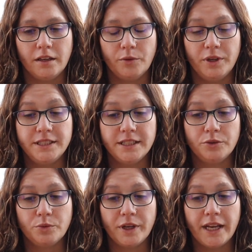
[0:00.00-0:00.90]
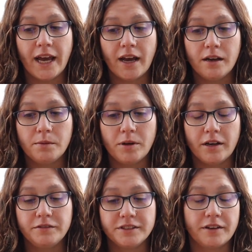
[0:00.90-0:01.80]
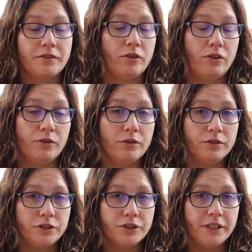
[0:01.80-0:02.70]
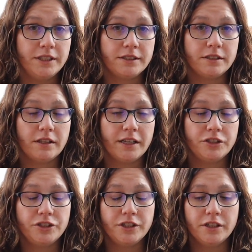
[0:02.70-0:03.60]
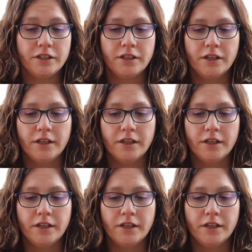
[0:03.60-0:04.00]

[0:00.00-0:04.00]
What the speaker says: we did rehab of several local streets last year,